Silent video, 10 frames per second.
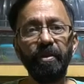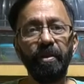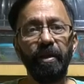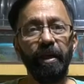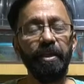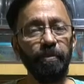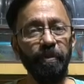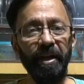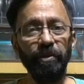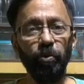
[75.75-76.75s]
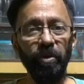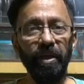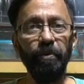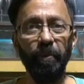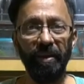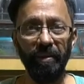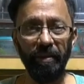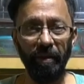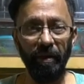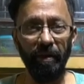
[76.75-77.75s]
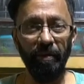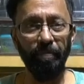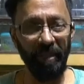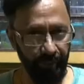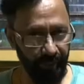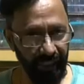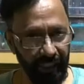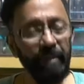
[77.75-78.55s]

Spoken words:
It's made only with buttermilk.